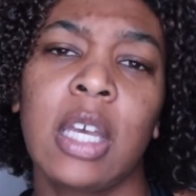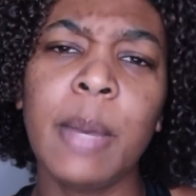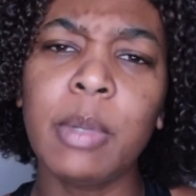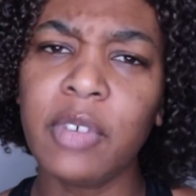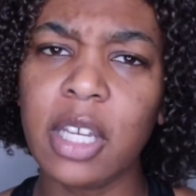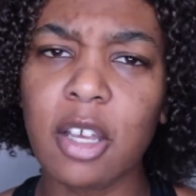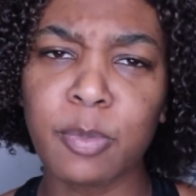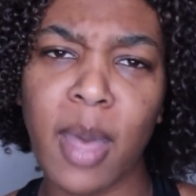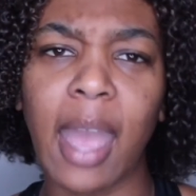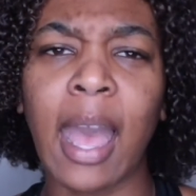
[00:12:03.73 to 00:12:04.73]
couple of
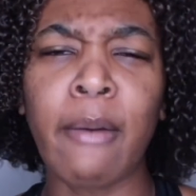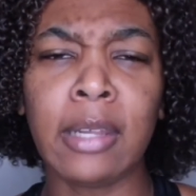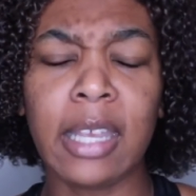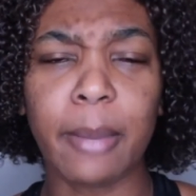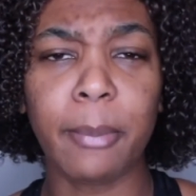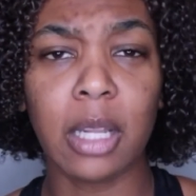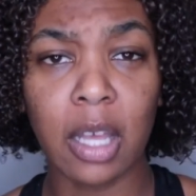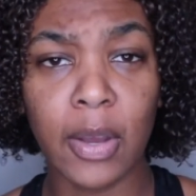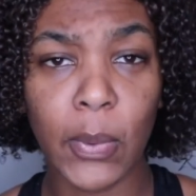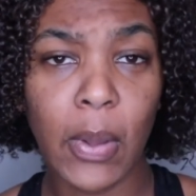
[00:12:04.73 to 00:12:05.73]
videos back. I will link it
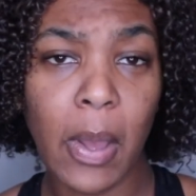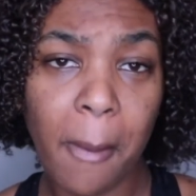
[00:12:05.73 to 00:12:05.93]
below.